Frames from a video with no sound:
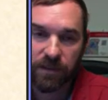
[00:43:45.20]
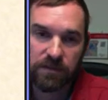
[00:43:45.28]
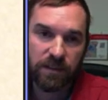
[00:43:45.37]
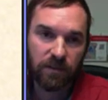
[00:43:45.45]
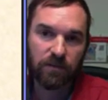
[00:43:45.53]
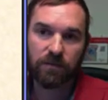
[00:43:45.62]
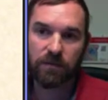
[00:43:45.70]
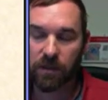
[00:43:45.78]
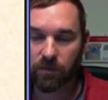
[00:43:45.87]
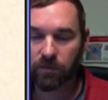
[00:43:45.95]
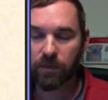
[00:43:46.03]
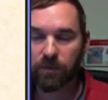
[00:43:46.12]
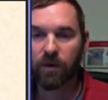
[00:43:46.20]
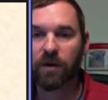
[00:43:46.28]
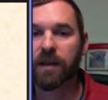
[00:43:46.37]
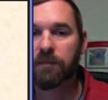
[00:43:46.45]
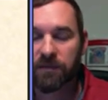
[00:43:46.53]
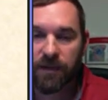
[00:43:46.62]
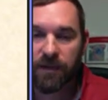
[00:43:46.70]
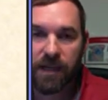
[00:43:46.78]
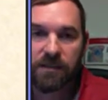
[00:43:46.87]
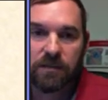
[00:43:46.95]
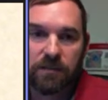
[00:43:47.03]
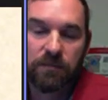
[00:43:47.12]
we still, you know, we were able to
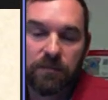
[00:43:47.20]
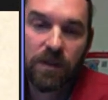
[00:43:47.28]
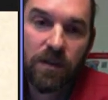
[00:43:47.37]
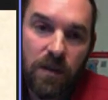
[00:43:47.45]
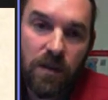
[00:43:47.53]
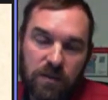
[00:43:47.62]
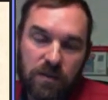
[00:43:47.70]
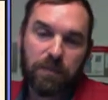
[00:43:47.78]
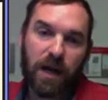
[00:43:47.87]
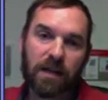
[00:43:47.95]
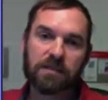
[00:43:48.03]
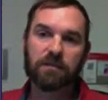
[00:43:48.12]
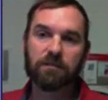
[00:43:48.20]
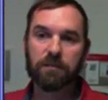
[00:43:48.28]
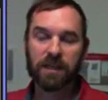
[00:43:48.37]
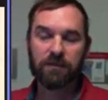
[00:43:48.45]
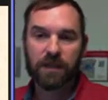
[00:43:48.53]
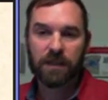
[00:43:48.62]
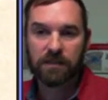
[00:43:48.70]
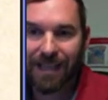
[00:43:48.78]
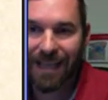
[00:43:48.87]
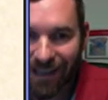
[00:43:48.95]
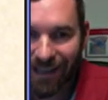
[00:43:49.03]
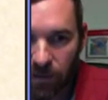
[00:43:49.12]
find some some positive benefits
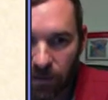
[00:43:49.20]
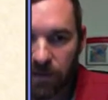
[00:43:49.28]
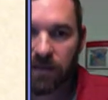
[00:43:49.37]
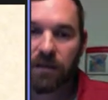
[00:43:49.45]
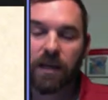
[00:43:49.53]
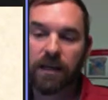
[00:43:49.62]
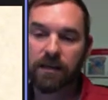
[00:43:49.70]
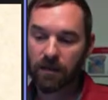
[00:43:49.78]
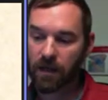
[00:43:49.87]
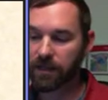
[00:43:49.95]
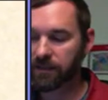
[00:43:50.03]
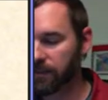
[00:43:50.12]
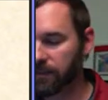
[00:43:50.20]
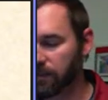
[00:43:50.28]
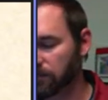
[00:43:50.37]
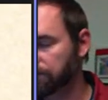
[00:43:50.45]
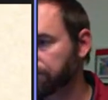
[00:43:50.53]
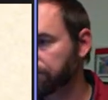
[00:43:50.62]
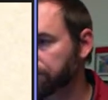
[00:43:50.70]
to elk and not deer.